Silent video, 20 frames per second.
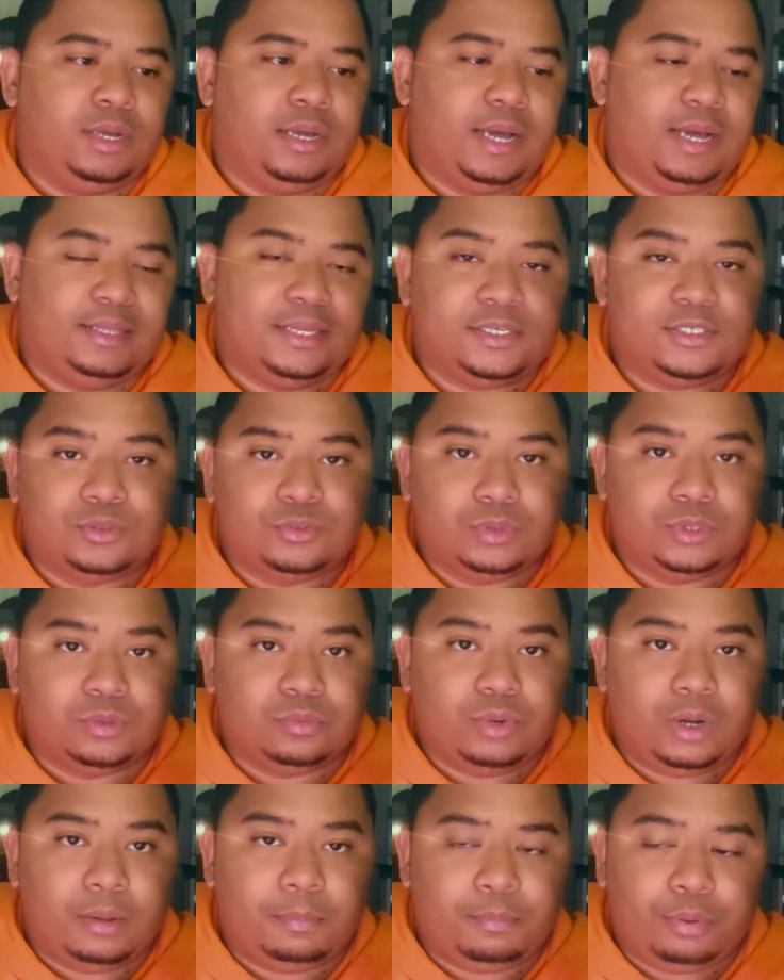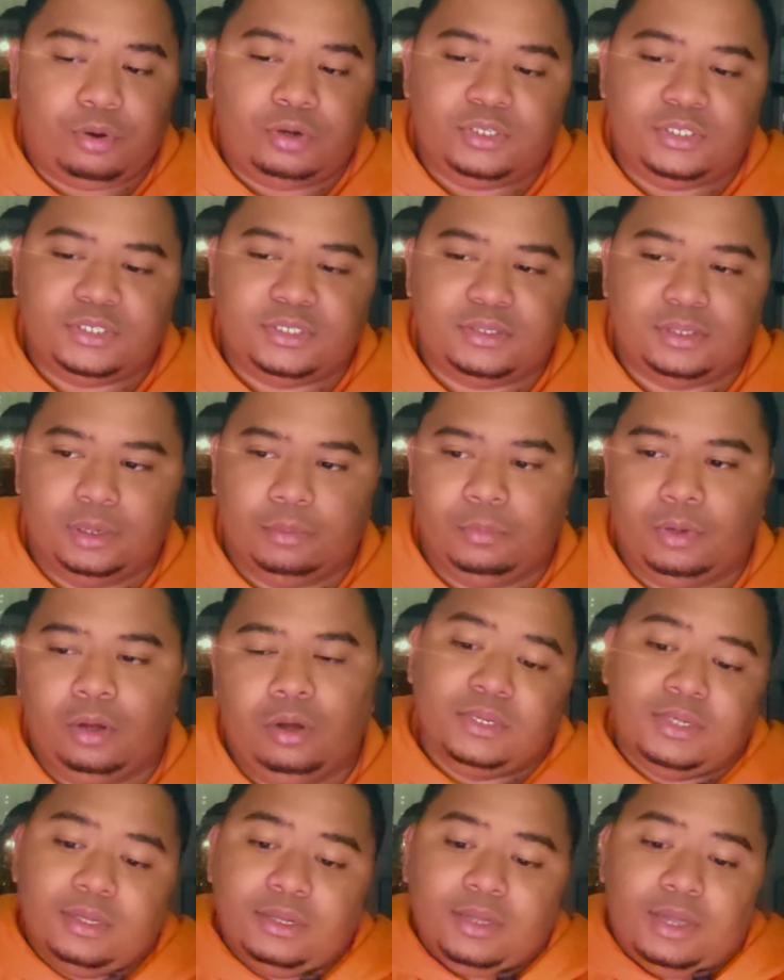And that's the reason why I purchased them.
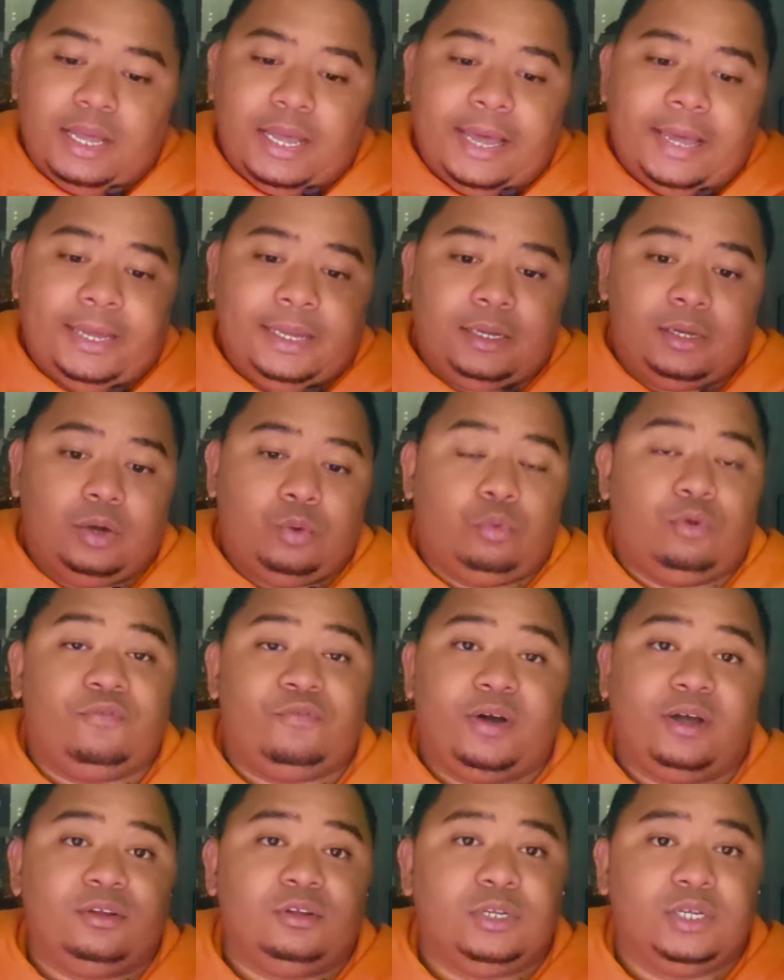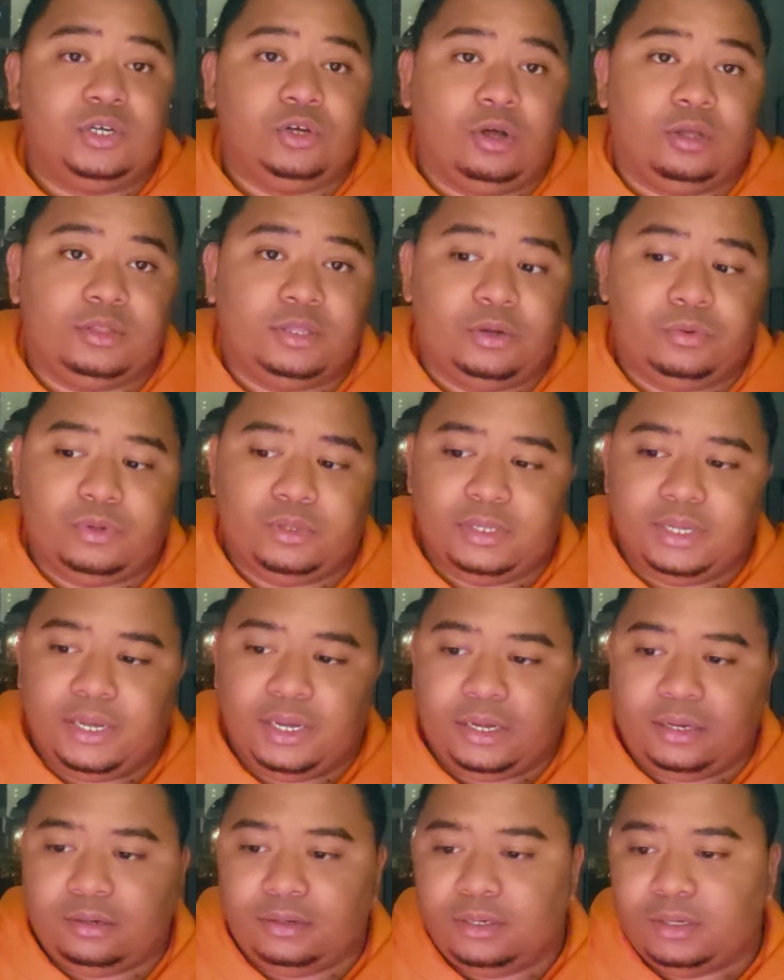Hey, we finally got there in the
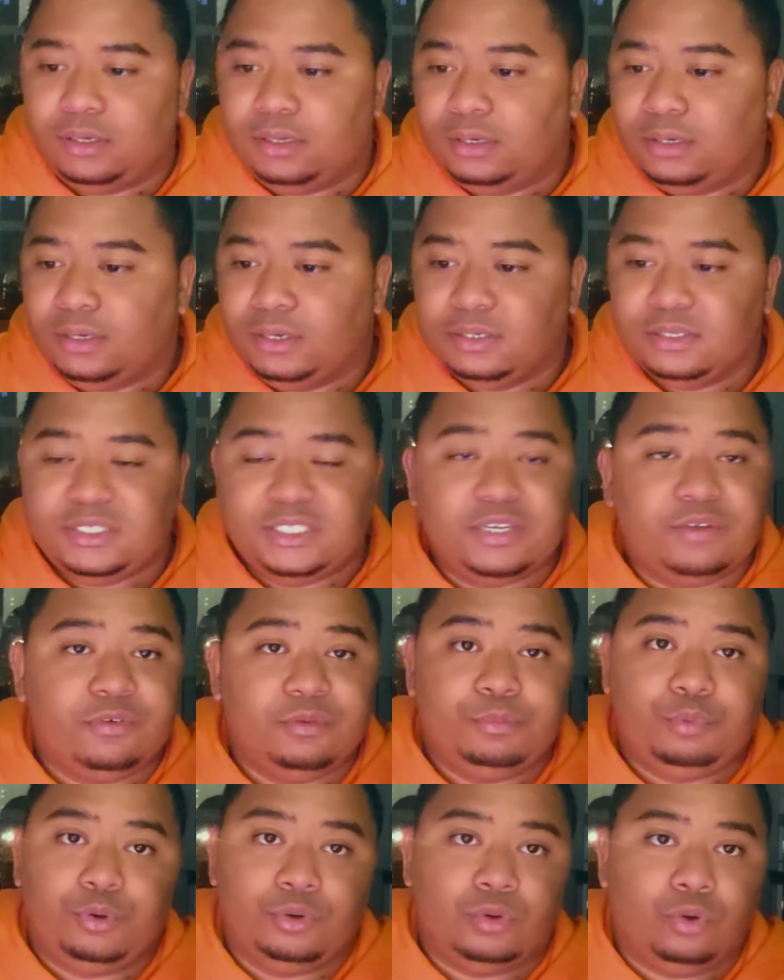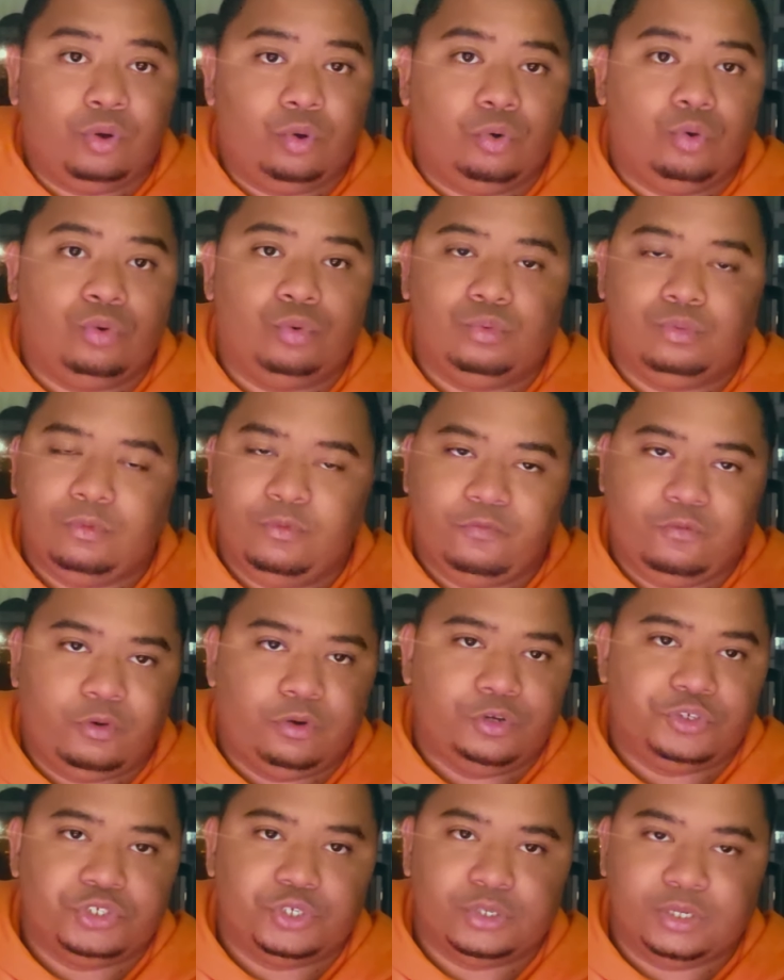end. 7.0
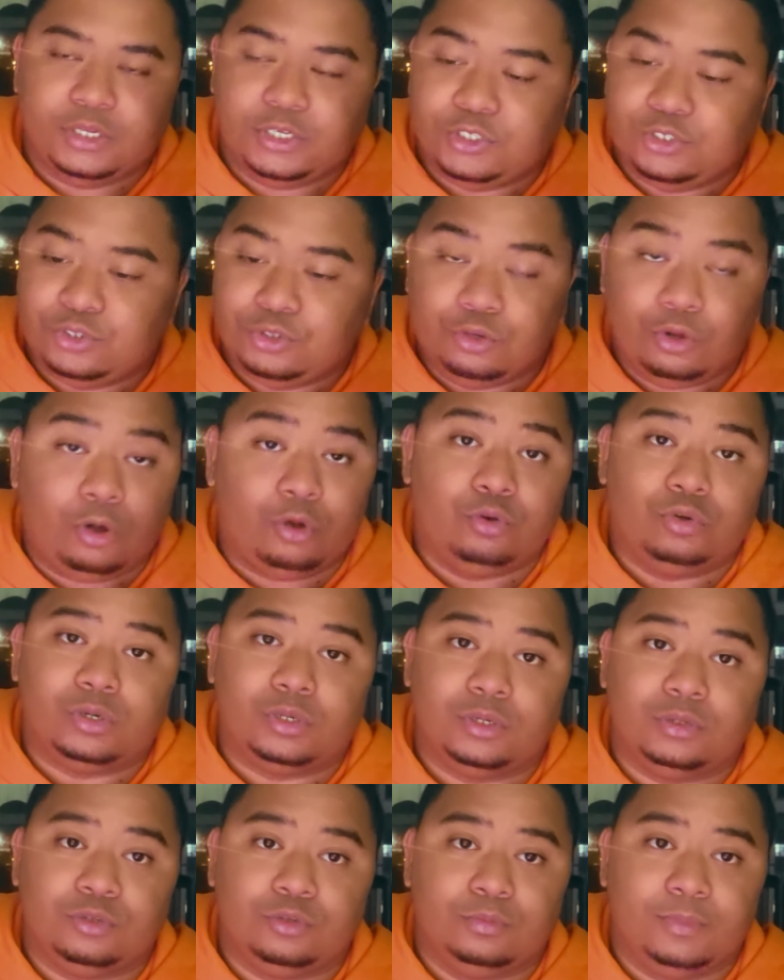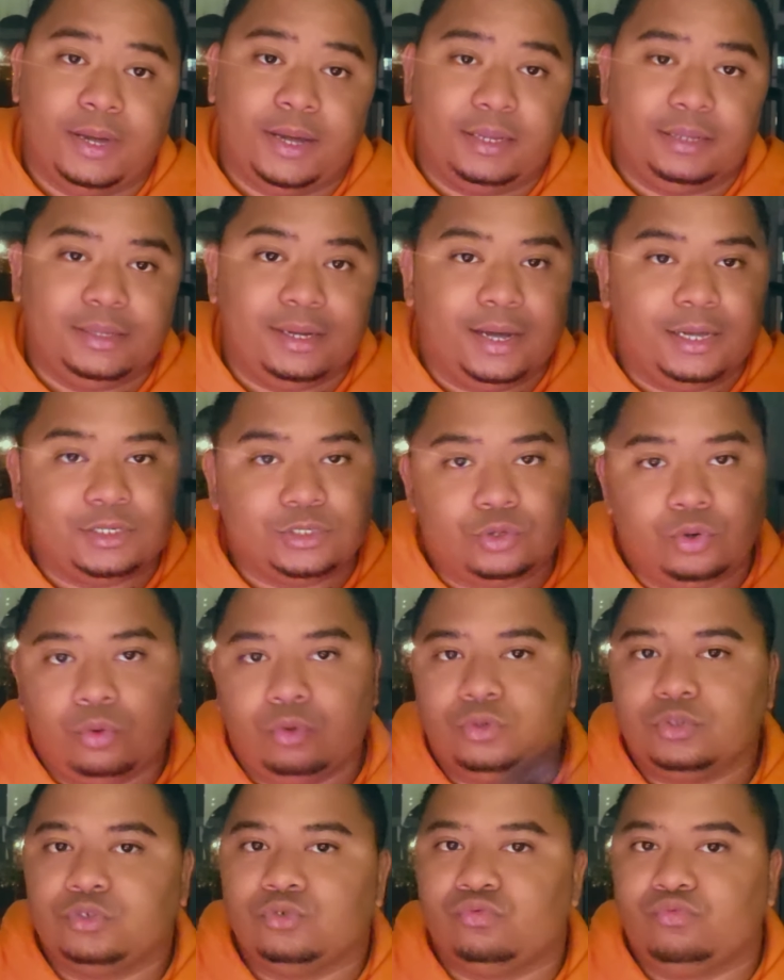version is not looking too bad. Guys, go
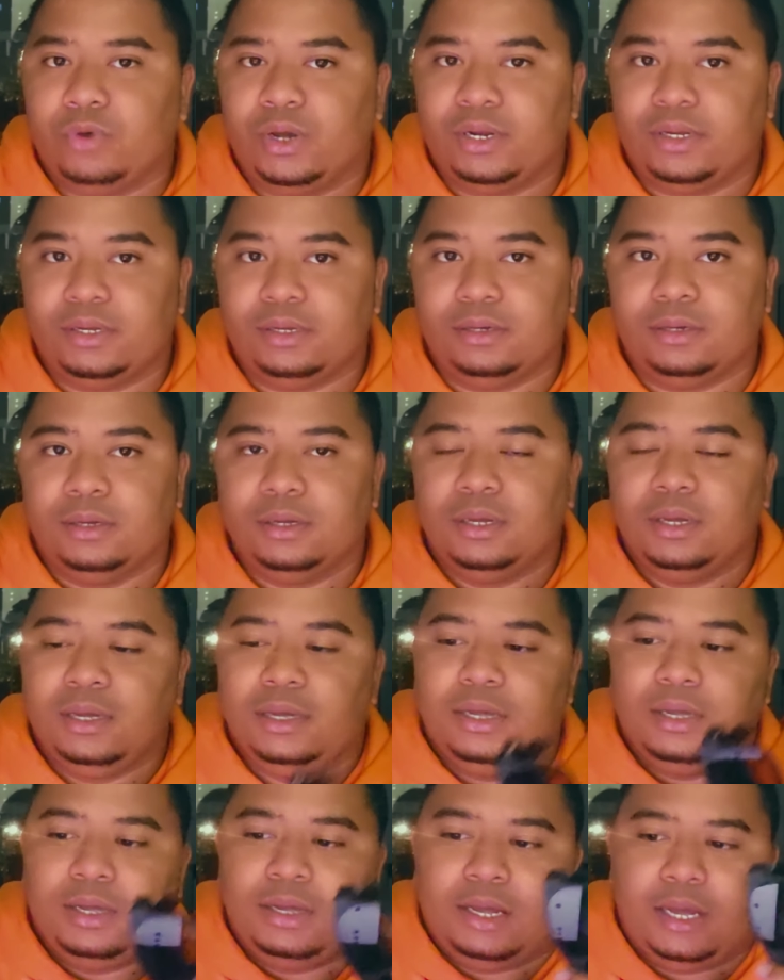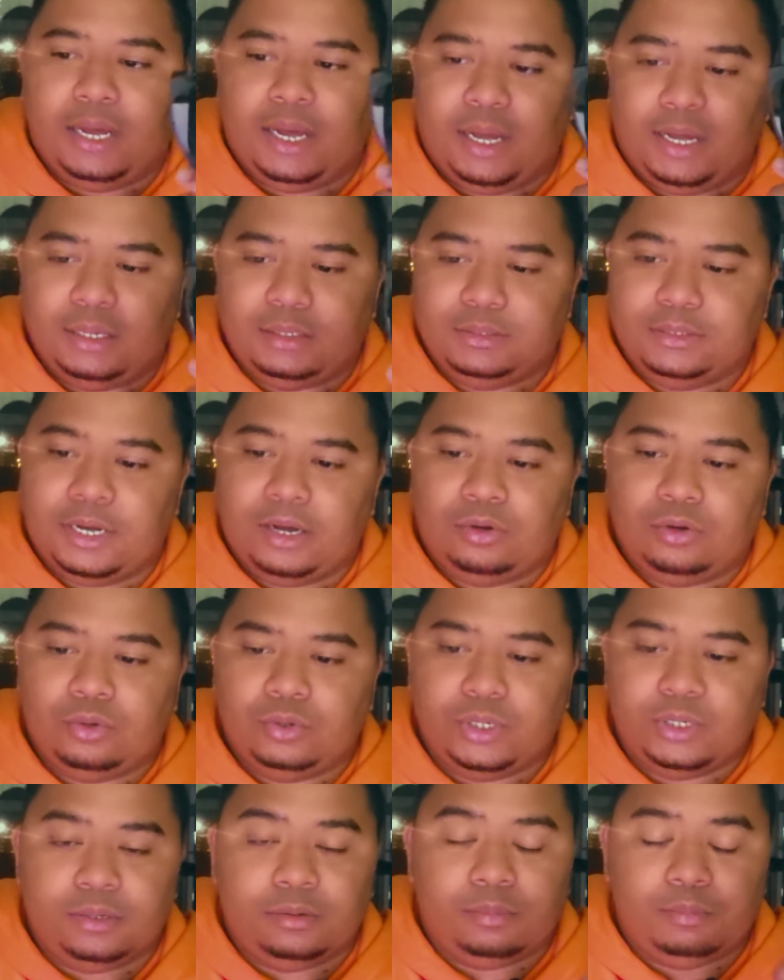on to Reddit.
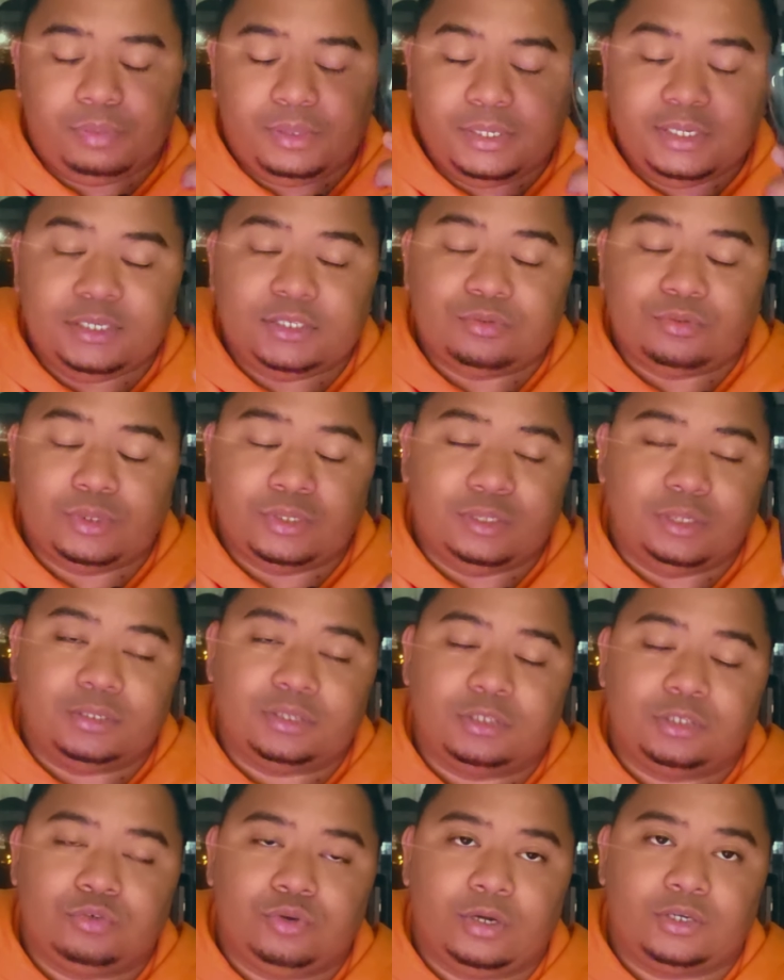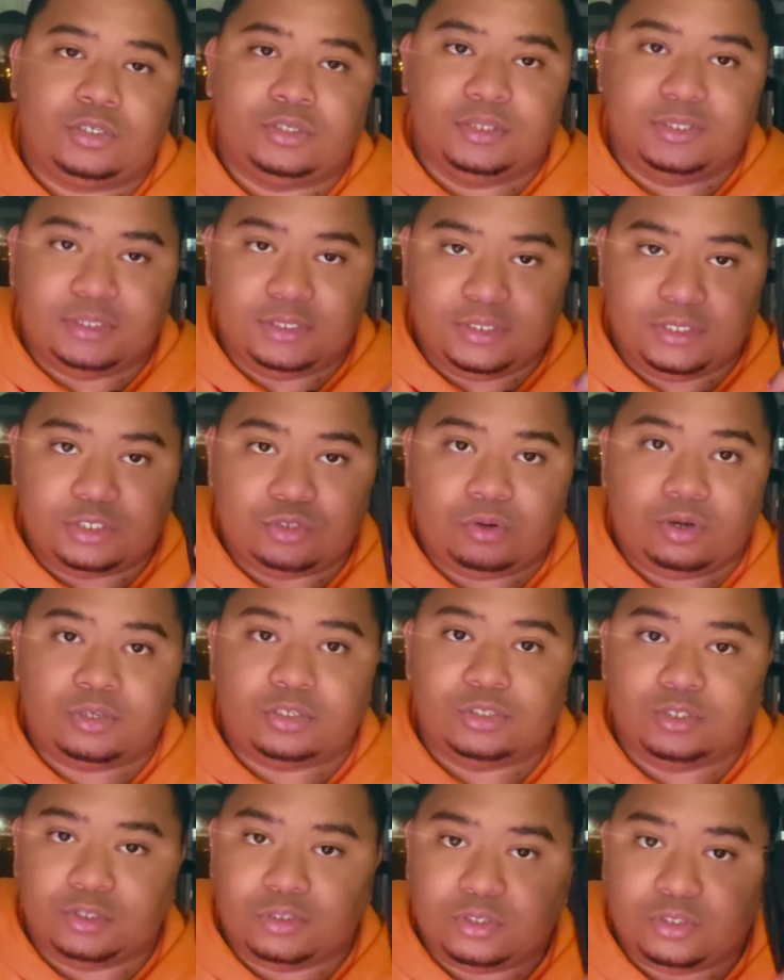Download it. Please read the instructions. The
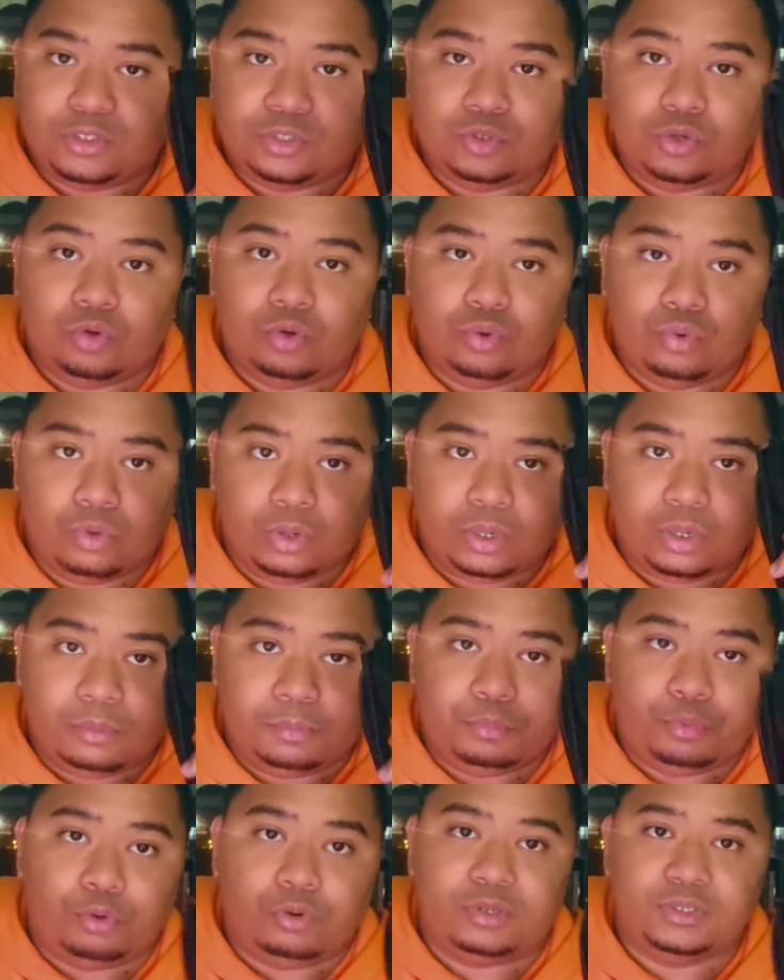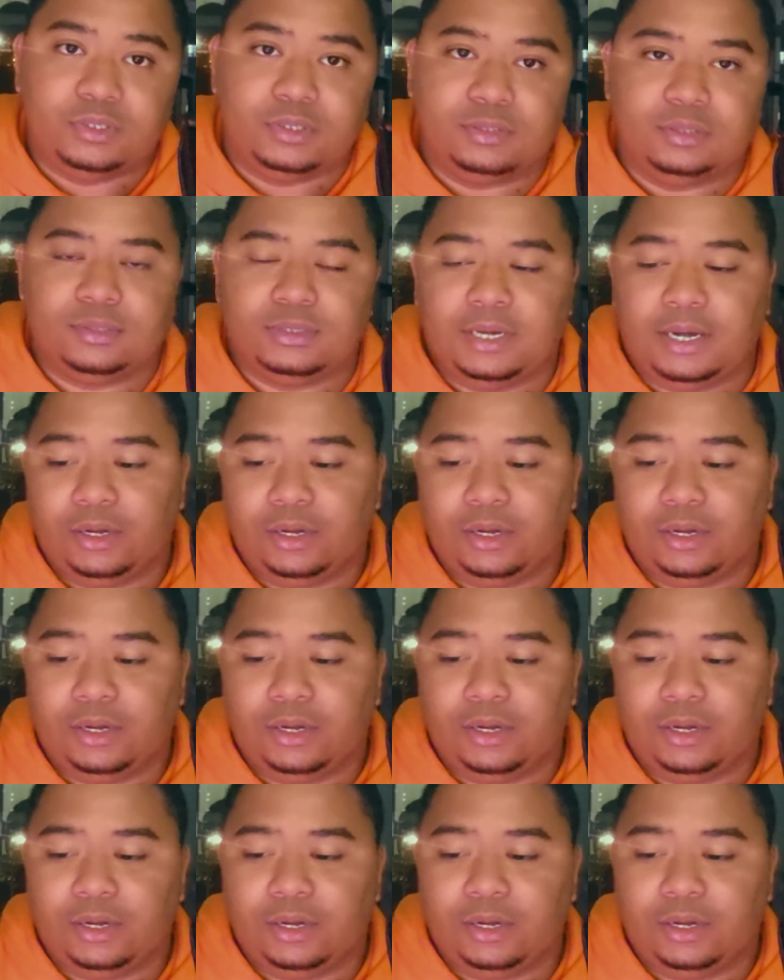instructions are so important.